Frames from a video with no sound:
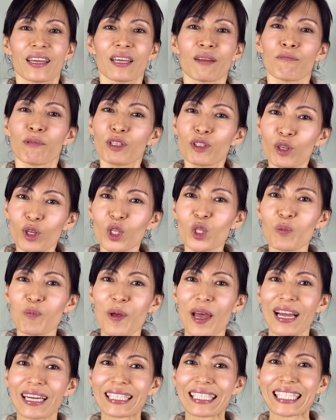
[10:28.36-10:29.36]
In
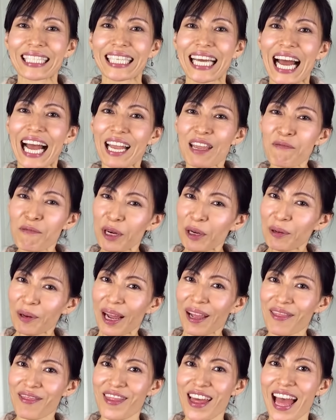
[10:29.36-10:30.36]
retrospect, I
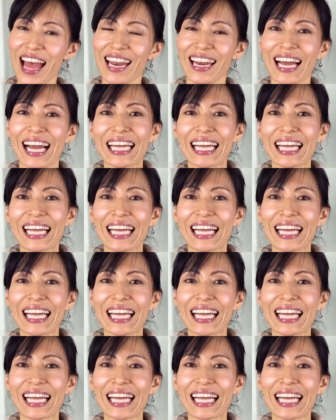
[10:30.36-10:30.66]
regret that